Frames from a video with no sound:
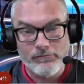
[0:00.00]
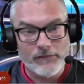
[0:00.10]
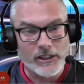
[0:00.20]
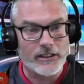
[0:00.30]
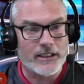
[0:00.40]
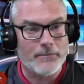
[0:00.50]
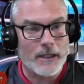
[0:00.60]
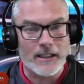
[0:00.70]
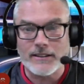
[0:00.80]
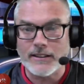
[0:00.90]
Dirty
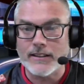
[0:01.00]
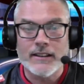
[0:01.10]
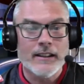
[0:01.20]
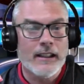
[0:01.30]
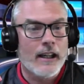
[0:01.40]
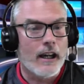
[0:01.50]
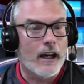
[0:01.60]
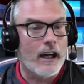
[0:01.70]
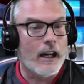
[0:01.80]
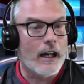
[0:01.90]
bastard.
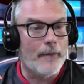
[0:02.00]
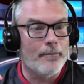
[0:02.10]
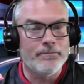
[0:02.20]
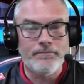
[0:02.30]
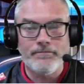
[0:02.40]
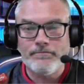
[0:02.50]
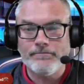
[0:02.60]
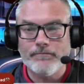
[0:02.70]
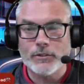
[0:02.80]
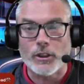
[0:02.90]
Um,
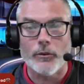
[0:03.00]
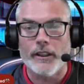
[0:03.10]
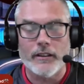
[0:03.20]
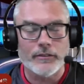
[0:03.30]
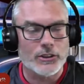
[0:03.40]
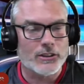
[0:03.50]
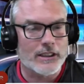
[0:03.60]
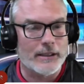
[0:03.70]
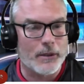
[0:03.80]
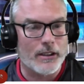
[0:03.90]
sorry, I've just
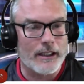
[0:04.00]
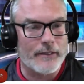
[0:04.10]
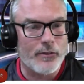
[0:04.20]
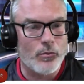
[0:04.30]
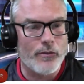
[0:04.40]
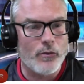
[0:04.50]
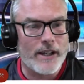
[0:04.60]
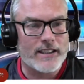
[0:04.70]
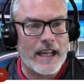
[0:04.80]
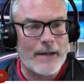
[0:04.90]
clicked by that. For, for
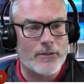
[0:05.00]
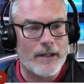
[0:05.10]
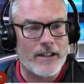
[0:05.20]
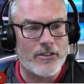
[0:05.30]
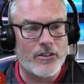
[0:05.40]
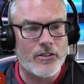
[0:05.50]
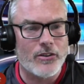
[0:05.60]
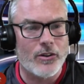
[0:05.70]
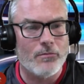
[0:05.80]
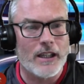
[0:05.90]
West Ham as manager,
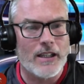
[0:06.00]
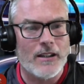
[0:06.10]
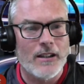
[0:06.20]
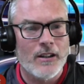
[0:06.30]
not may,